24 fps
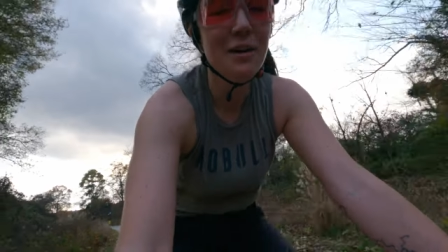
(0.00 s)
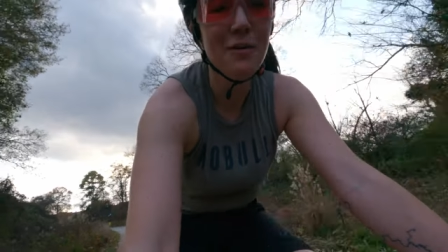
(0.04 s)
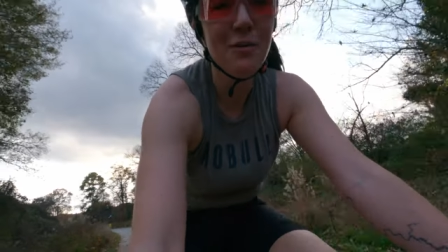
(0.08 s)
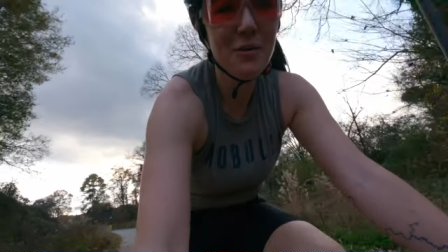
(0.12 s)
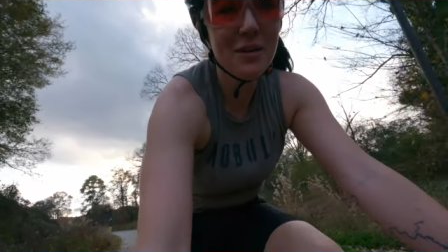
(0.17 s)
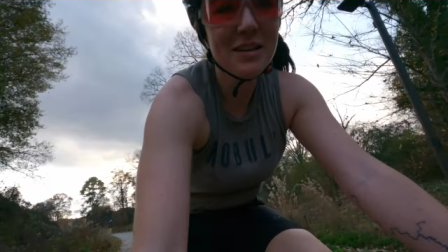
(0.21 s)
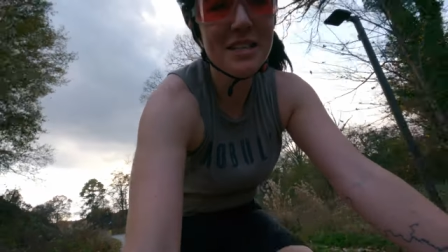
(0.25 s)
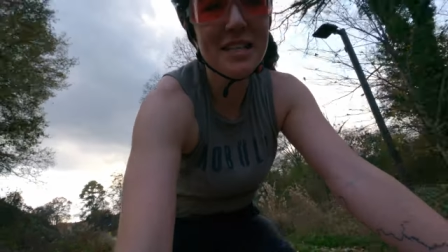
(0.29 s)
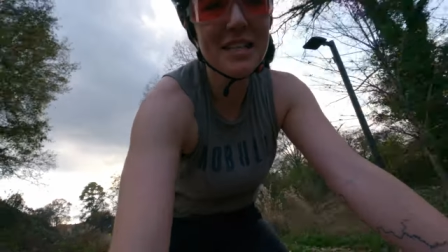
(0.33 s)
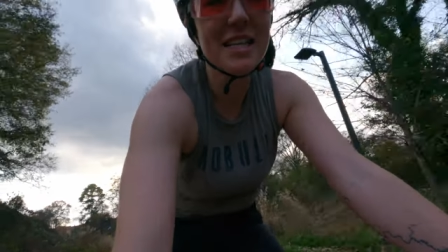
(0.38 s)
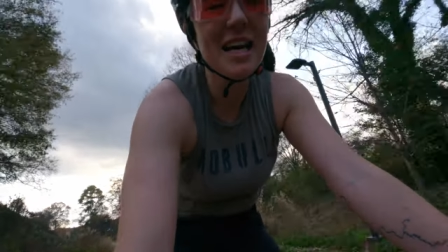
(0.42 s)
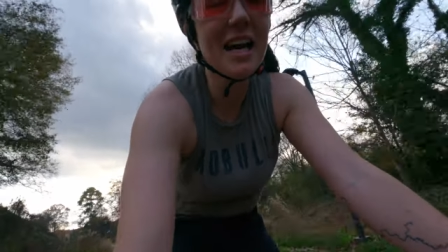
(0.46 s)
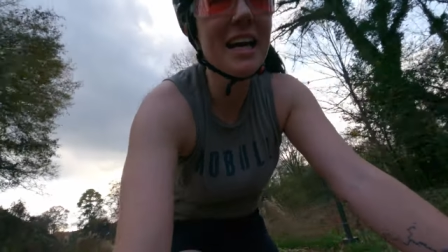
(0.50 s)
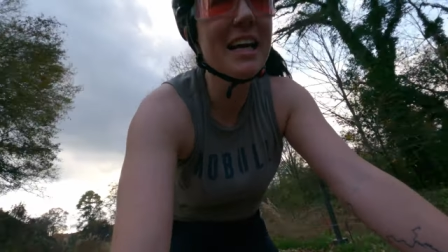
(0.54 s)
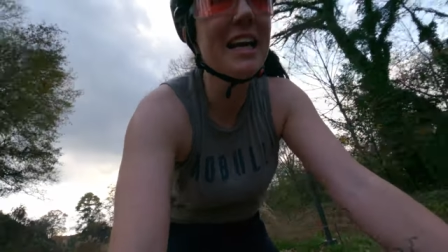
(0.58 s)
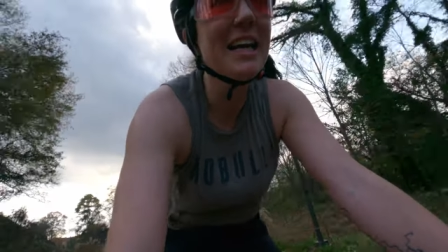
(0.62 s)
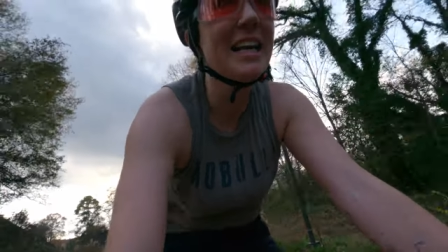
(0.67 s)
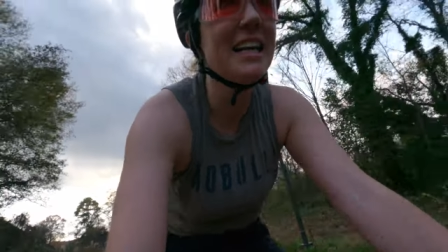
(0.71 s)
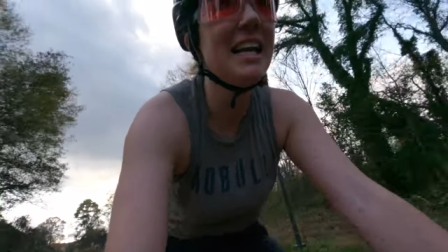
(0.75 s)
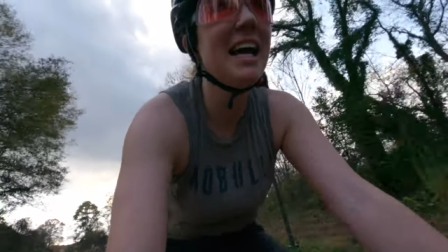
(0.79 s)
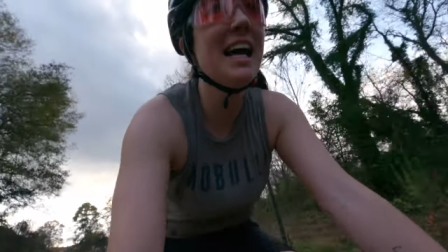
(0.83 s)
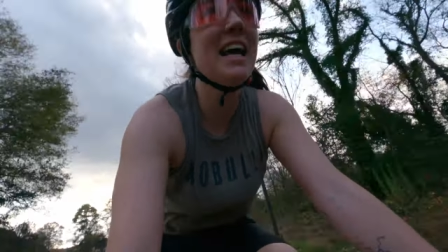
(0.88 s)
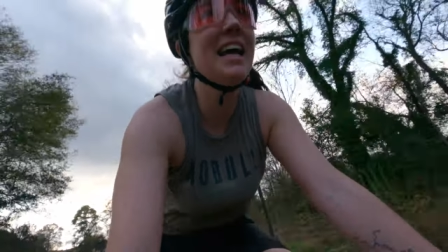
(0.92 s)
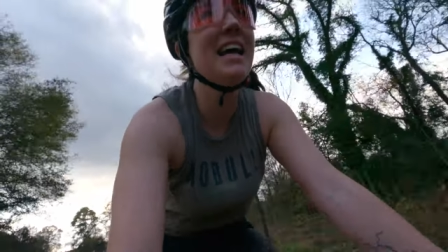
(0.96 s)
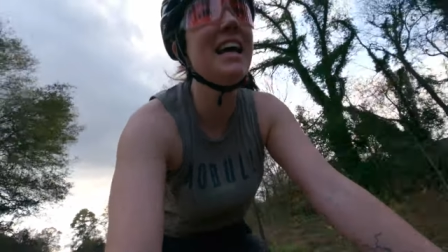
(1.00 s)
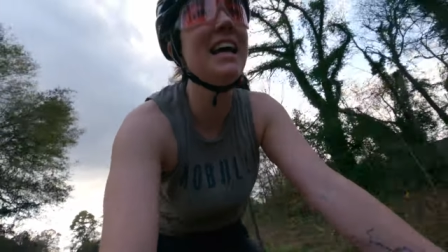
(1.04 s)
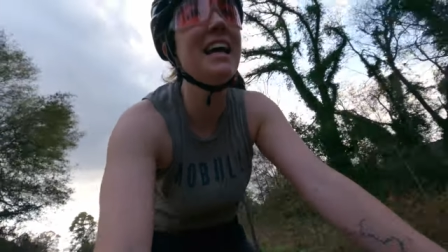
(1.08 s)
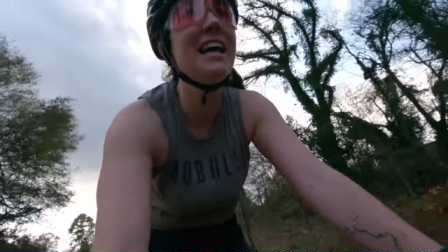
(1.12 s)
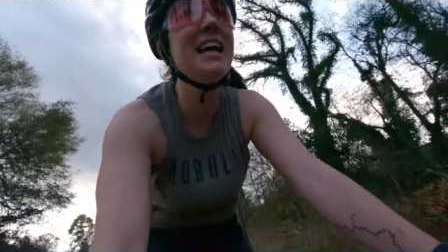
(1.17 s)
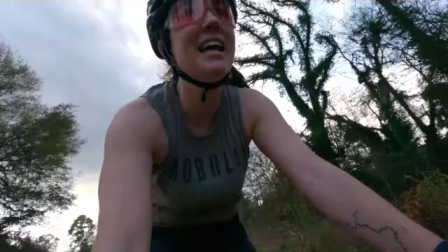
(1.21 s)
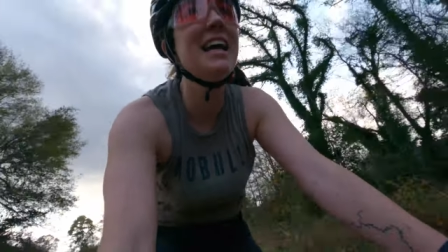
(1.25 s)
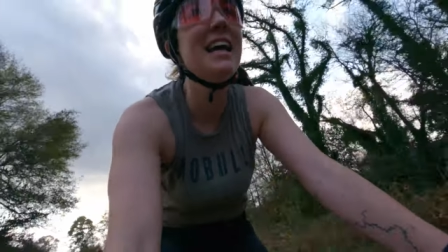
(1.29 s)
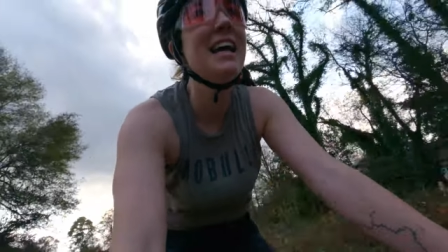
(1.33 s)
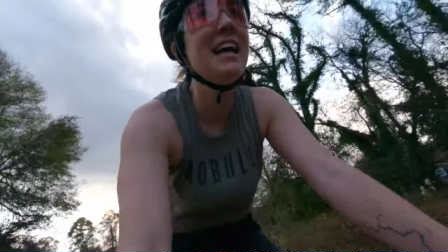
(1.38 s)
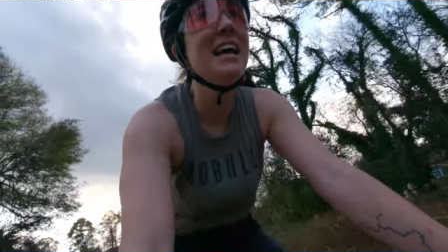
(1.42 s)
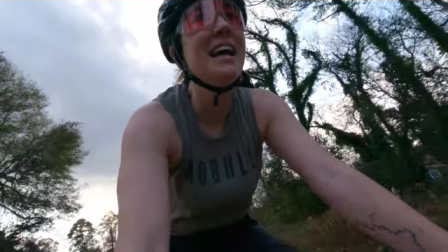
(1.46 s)
One second.
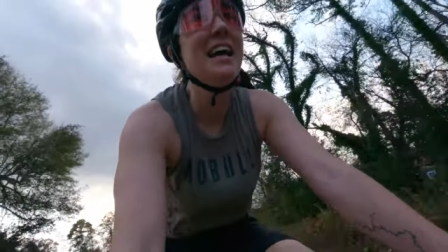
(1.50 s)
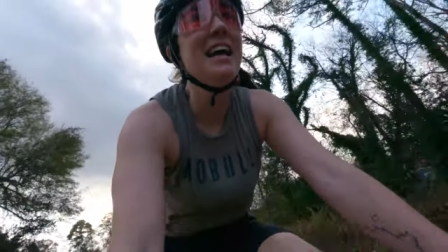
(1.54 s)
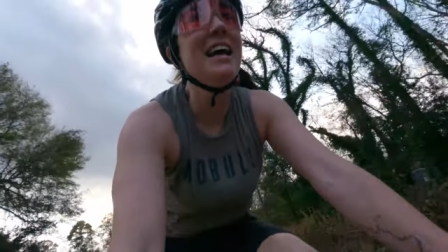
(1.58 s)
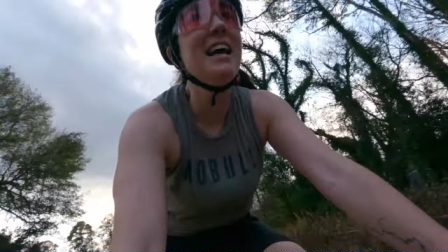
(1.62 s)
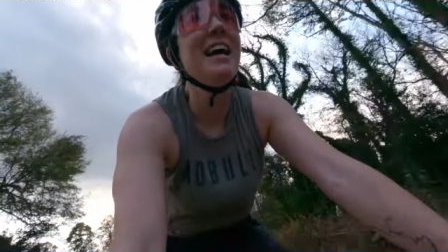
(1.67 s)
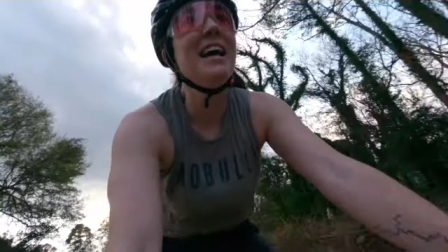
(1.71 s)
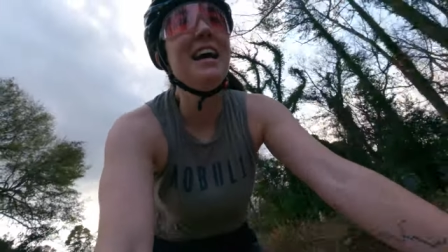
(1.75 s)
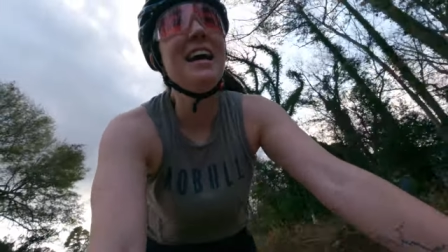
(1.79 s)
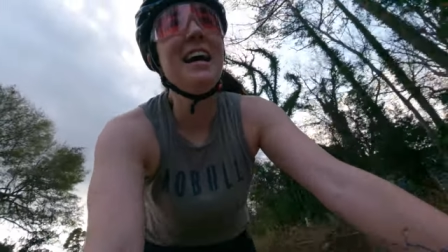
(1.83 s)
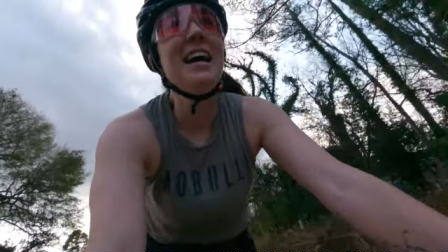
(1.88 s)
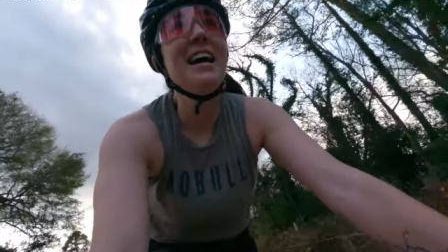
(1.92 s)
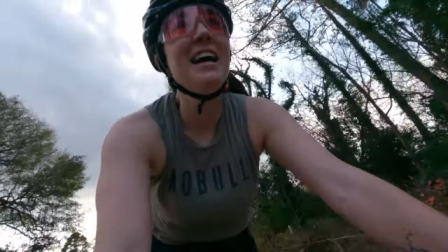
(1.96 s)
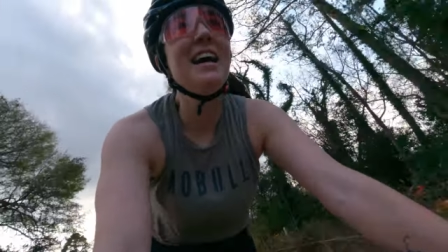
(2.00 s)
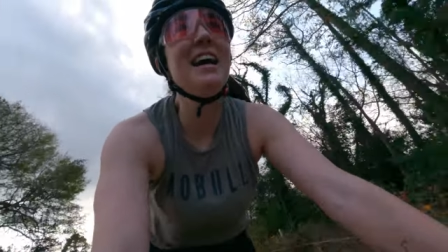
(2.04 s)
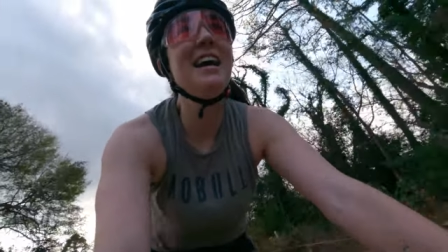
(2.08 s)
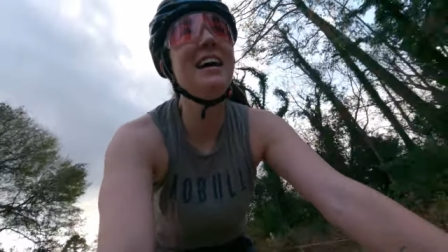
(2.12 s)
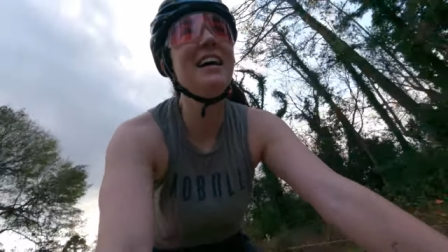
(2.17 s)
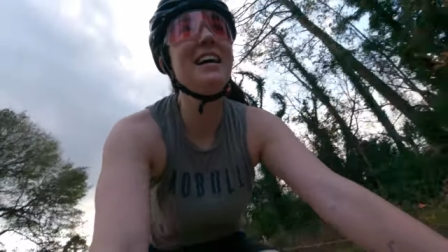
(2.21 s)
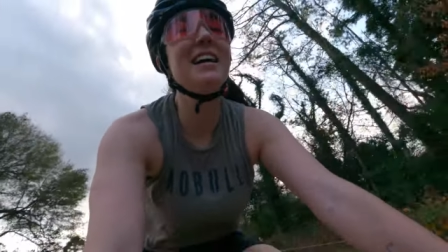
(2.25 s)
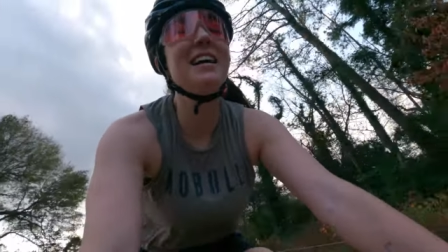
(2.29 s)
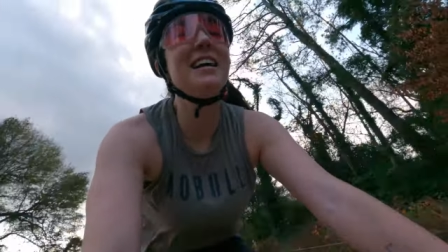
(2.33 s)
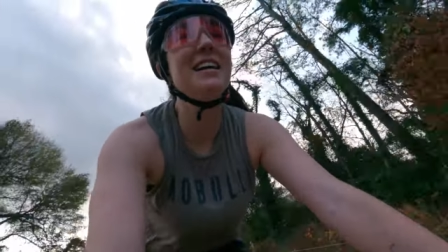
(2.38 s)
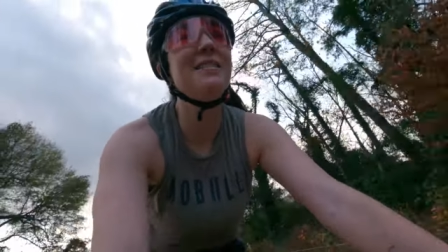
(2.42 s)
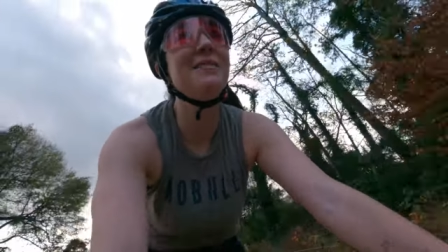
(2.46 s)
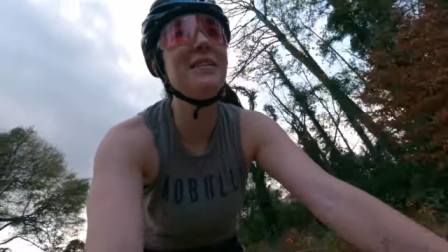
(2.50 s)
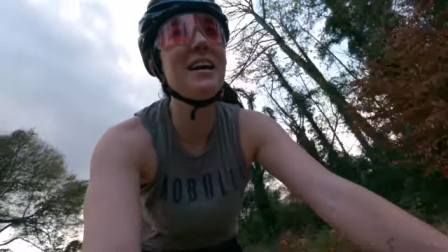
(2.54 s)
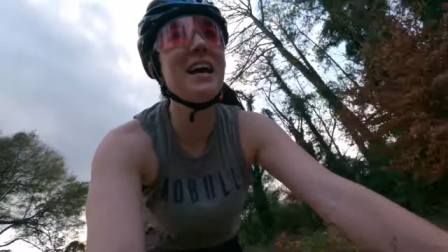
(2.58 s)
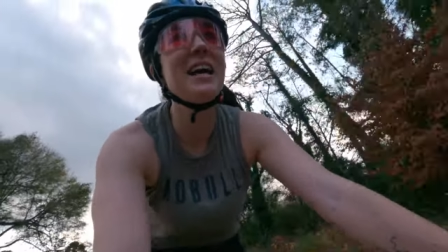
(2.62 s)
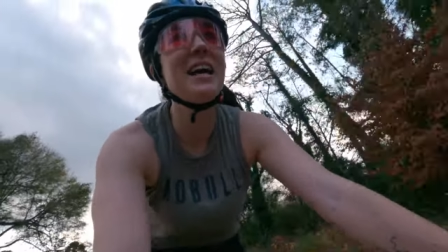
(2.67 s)
Oh,